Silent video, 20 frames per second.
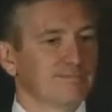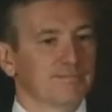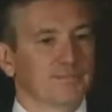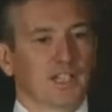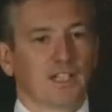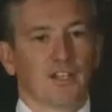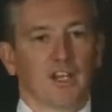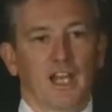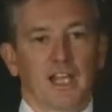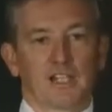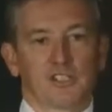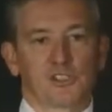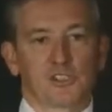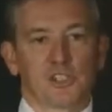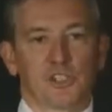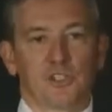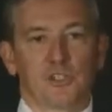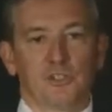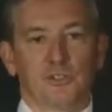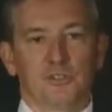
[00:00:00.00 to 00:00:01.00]
They like
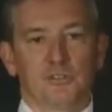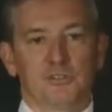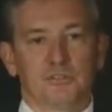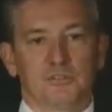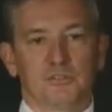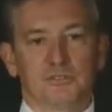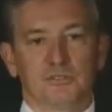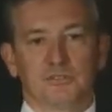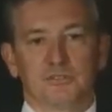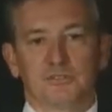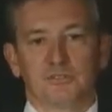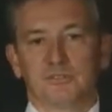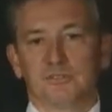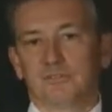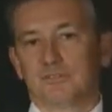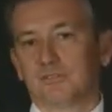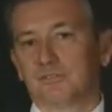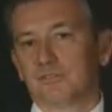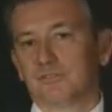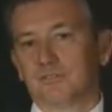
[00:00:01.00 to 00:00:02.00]
Joe,
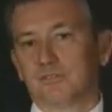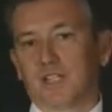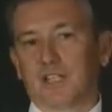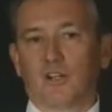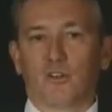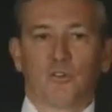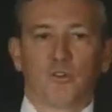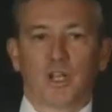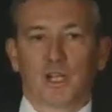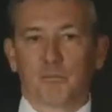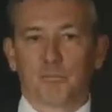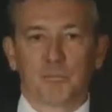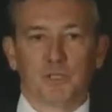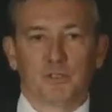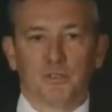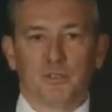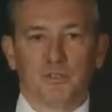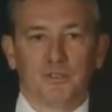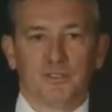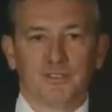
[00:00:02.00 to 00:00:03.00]
they don't like
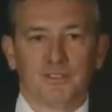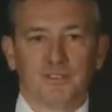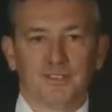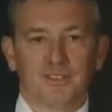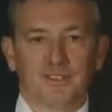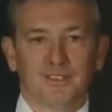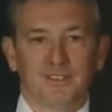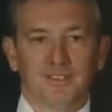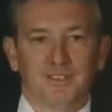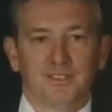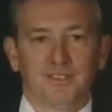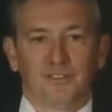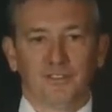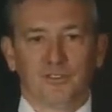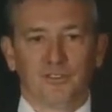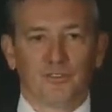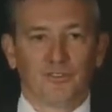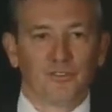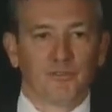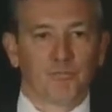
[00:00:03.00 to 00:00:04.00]
Bill.
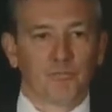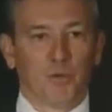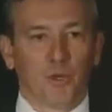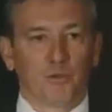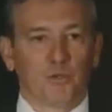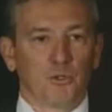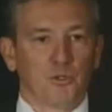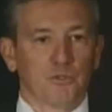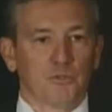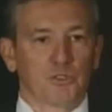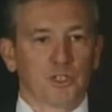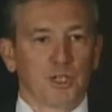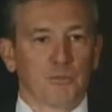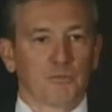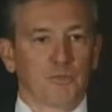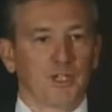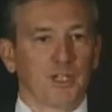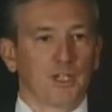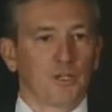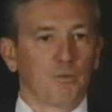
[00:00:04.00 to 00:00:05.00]
Both do the same
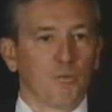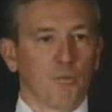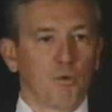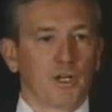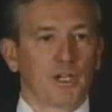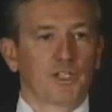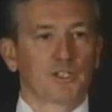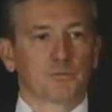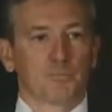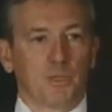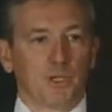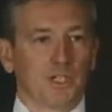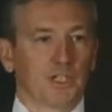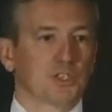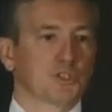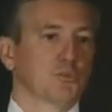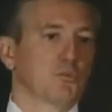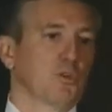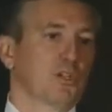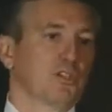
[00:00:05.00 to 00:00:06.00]
thing, one gets
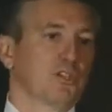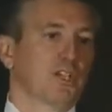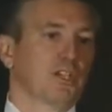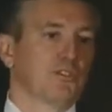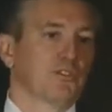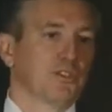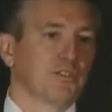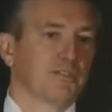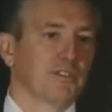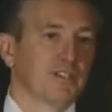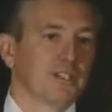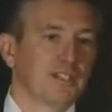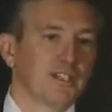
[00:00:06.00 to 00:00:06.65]
punished, one doesn't.